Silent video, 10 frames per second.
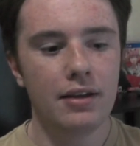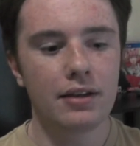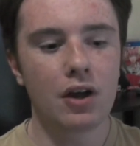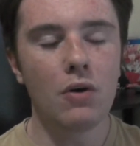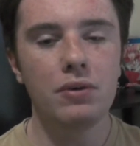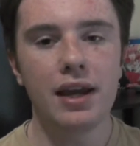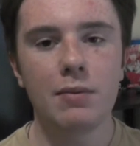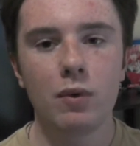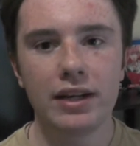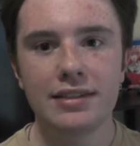codename
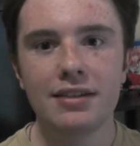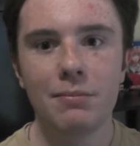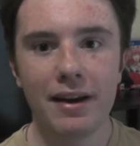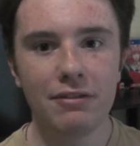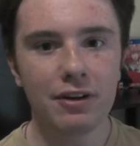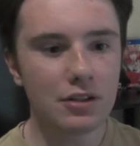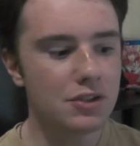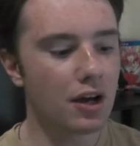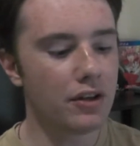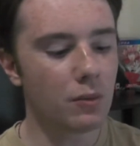when he's in the metaverse.
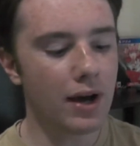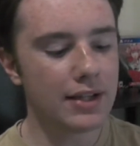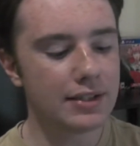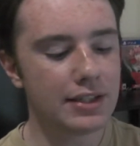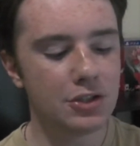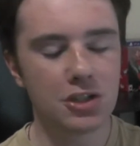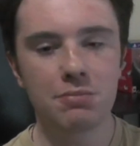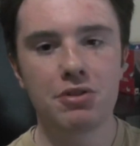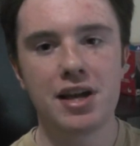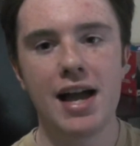Otherwise, he's just
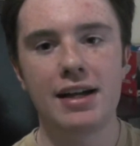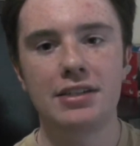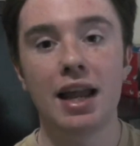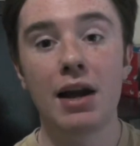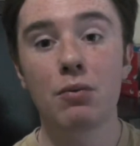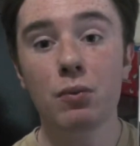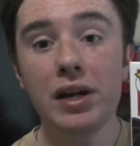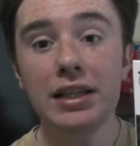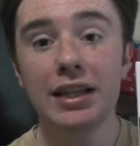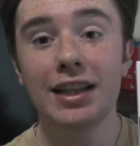protagonist. And I
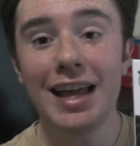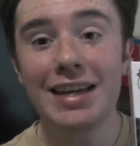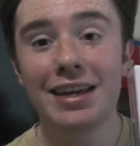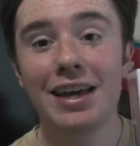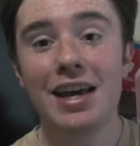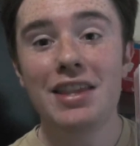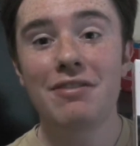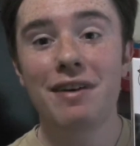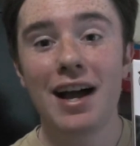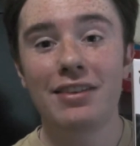really like the
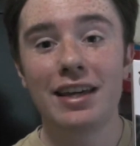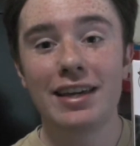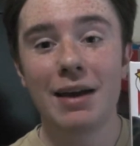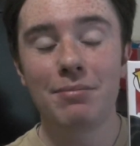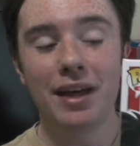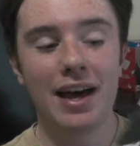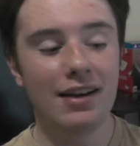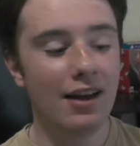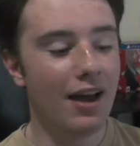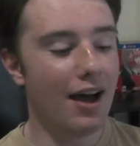fact they kept that
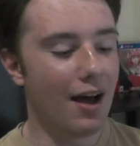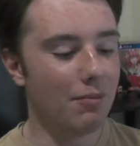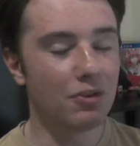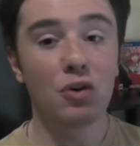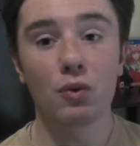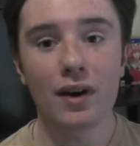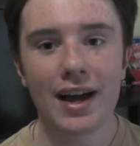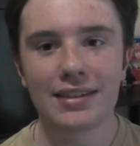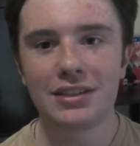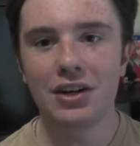
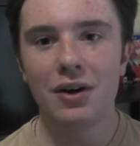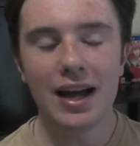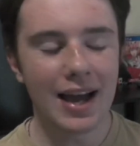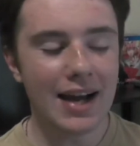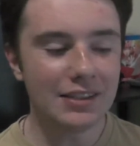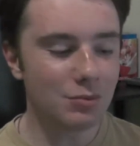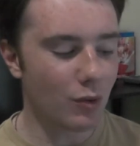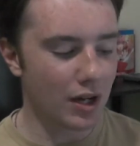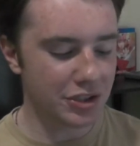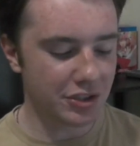correct. You know, I had some
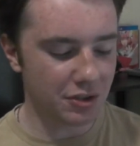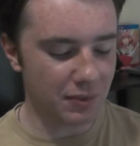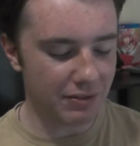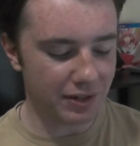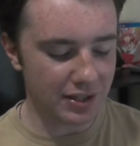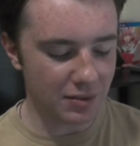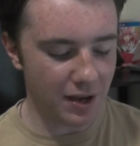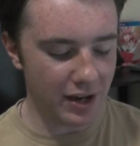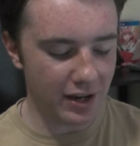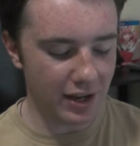questions with my friends
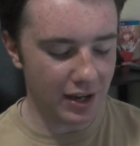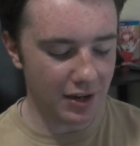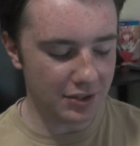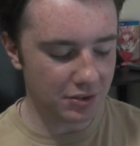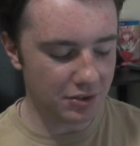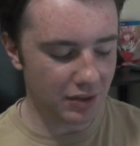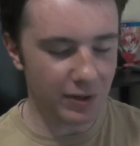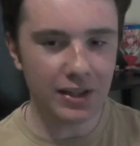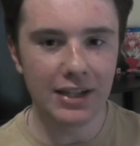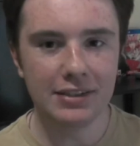about it, and as soon as I
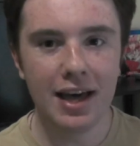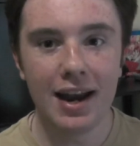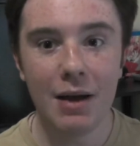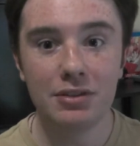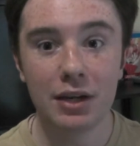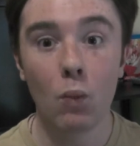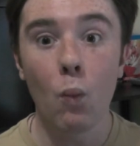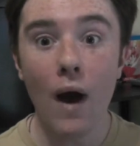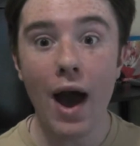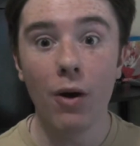realized that, I was like,
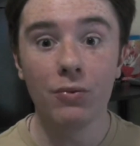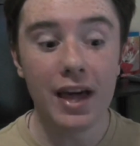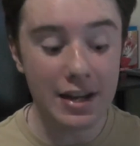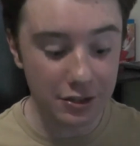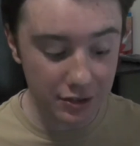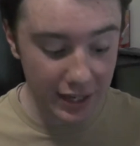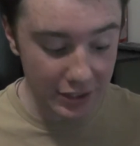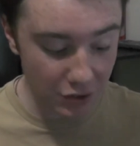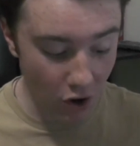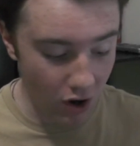wow, that
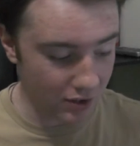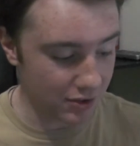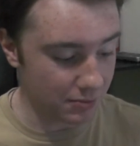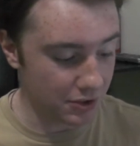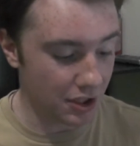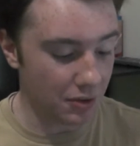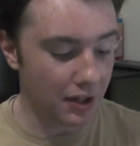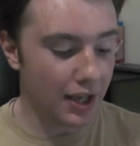is awesome. So,